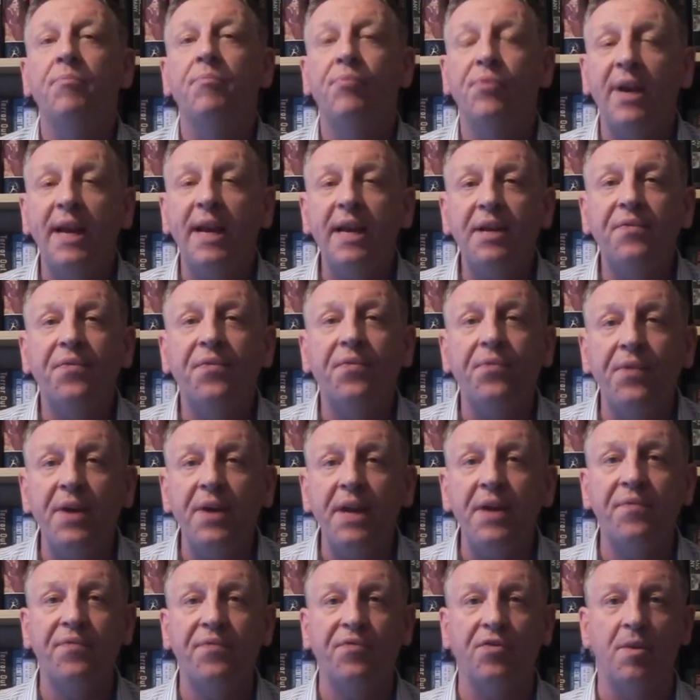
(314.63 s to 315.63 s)
Break
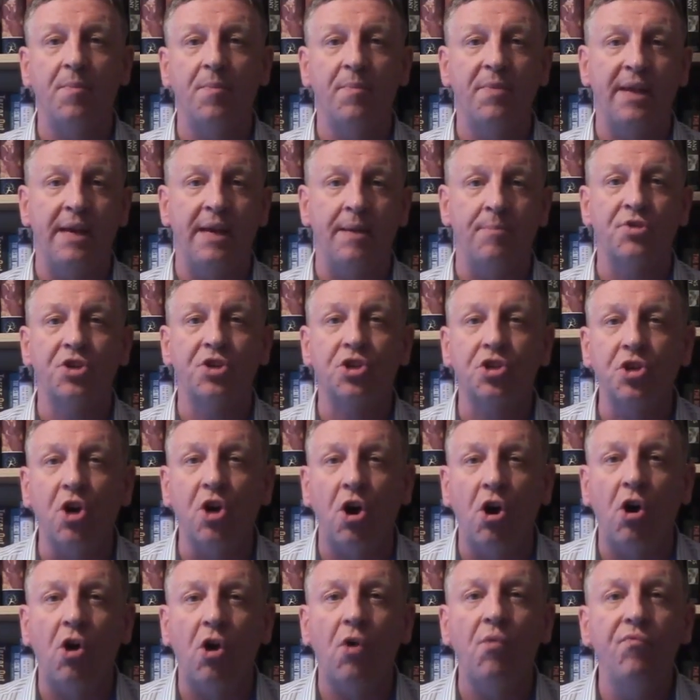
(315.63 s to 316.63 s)
free from them.
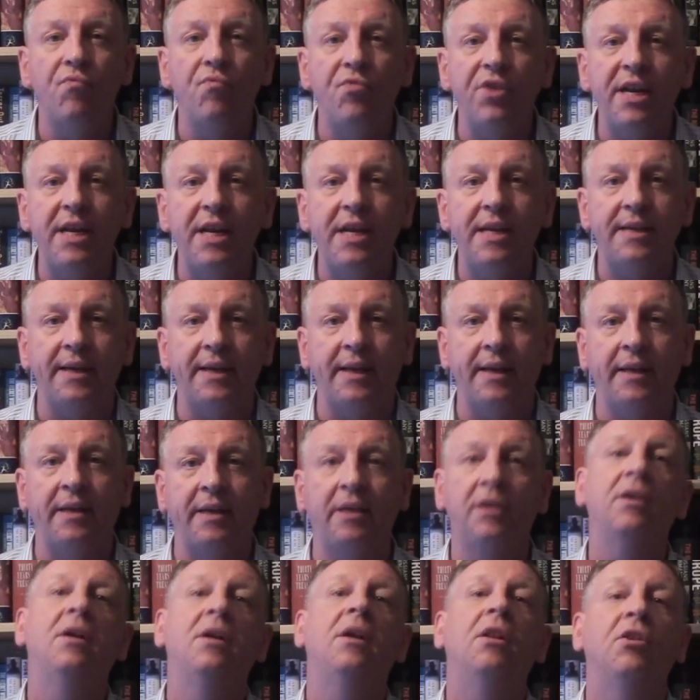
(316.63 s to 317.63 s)
Start
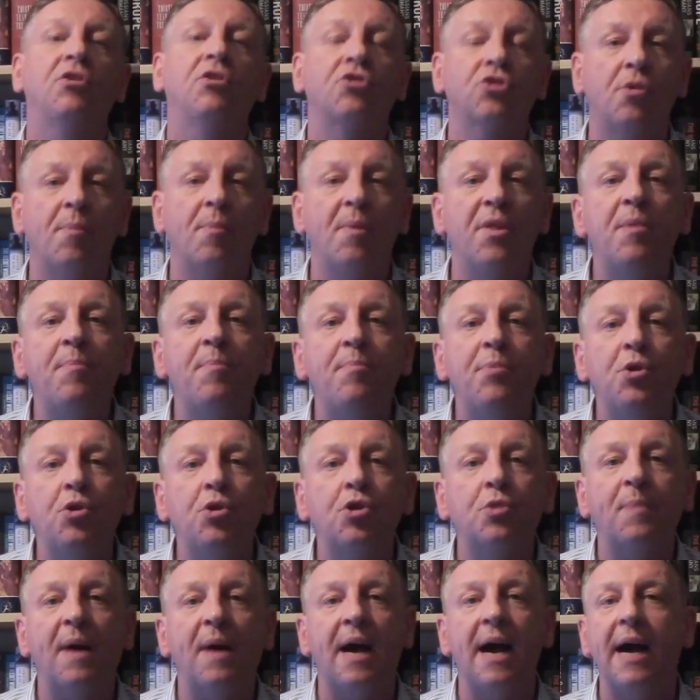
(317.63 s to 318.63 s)
reading. Some of the
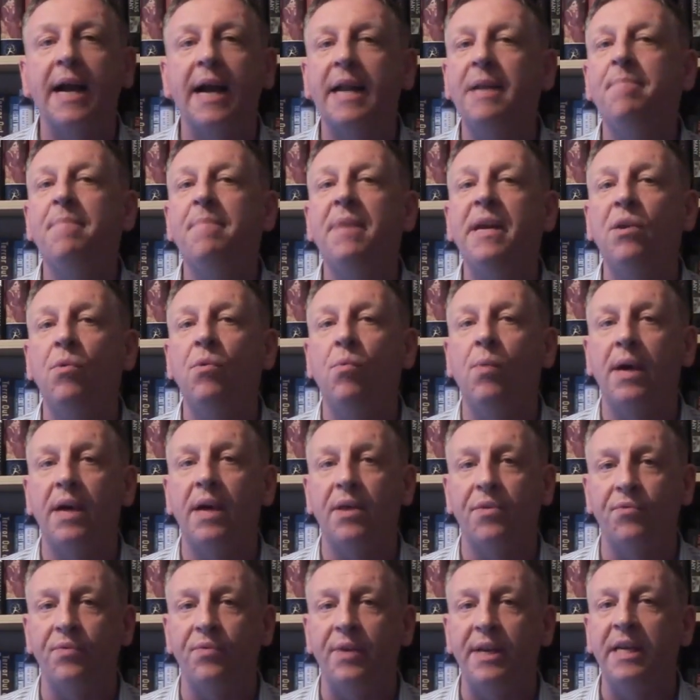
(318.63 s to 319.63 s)
books behind me are
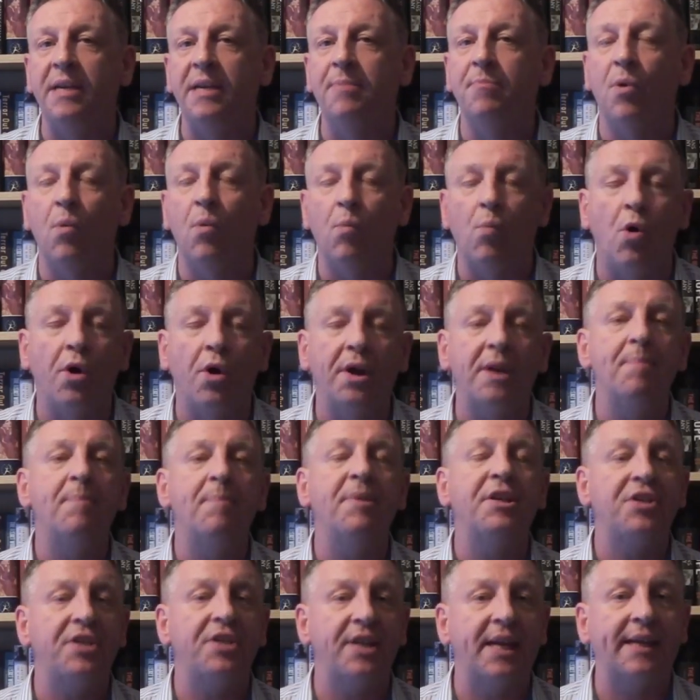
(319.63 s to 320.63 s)
worth reading, but one in
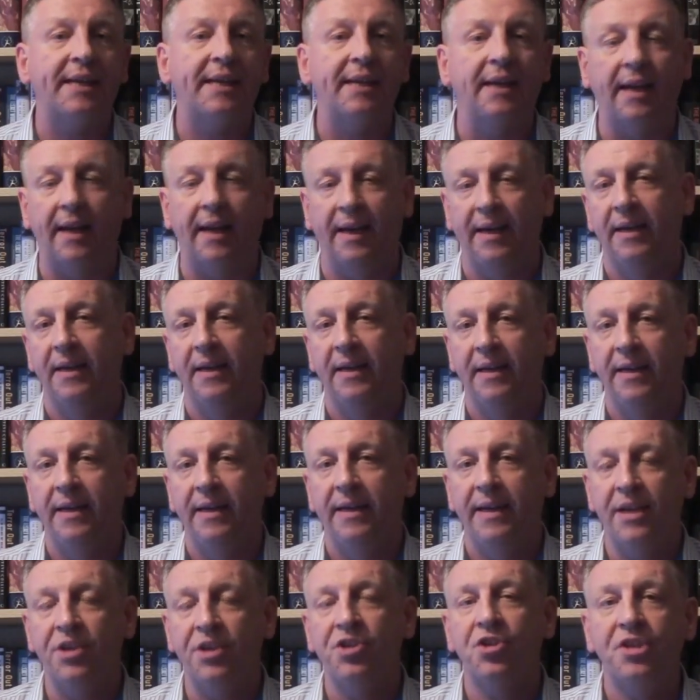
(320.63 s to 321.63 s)
particular
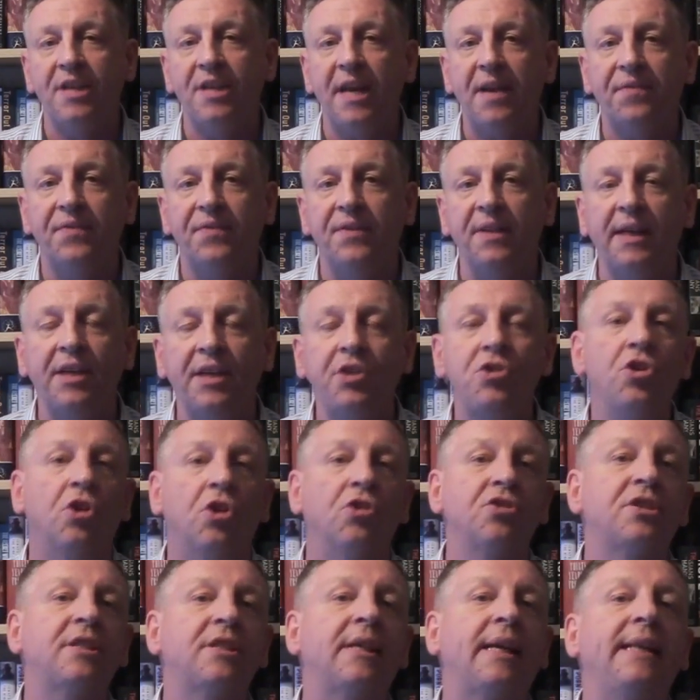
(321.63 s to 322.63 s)
is definitely
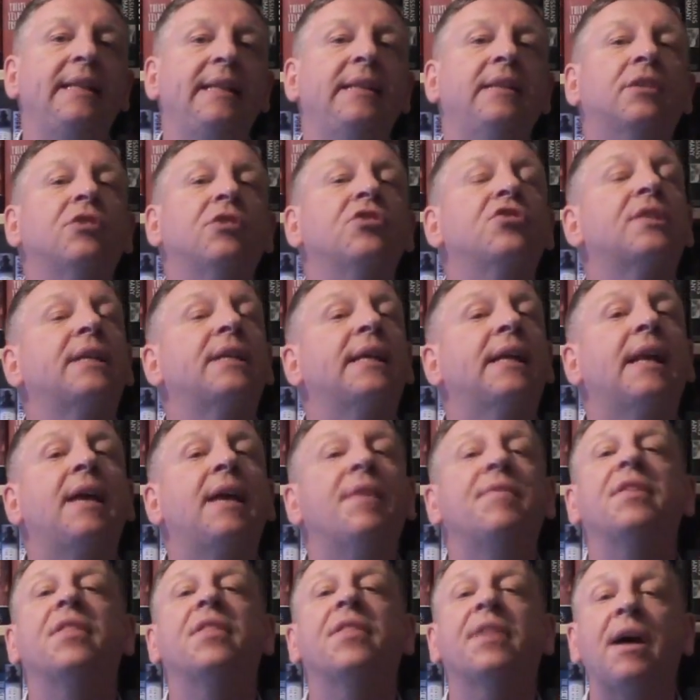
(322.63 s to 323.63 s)
John Tyndall's The
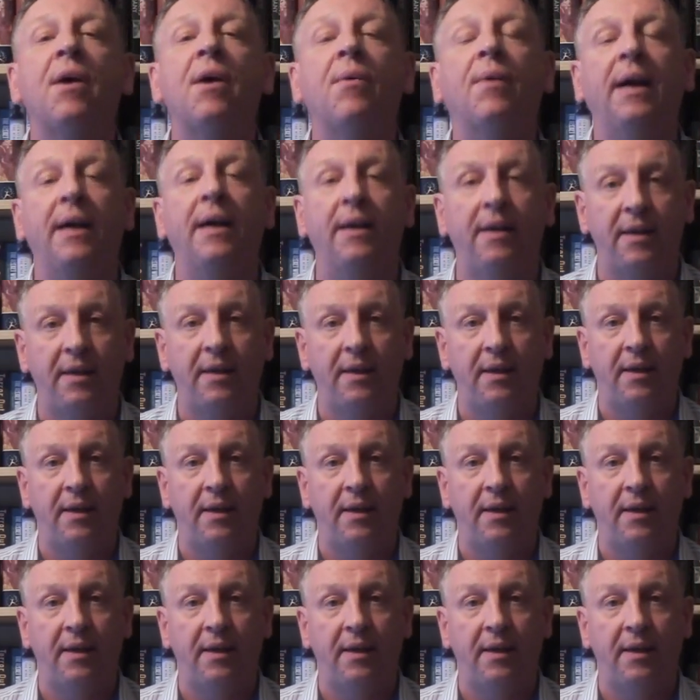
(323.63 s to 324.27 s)
Eleventh Hour.